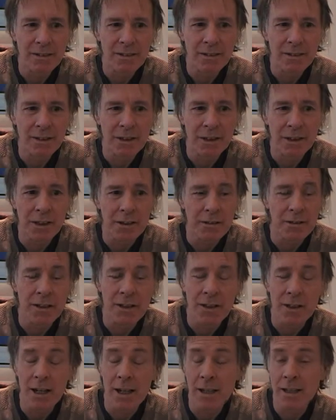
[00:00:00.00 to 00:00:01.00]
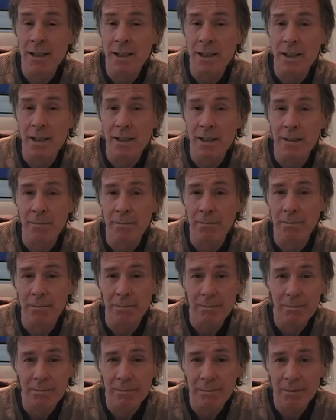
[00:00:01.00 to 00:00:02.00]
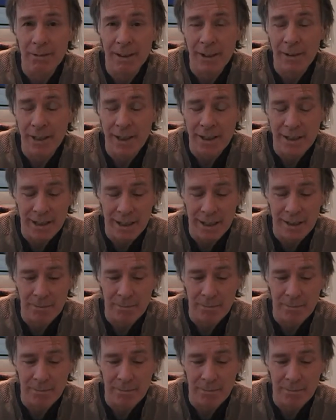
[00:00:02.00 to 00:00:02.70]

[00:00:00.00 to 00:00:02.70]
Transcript: the Syrian star system around that time.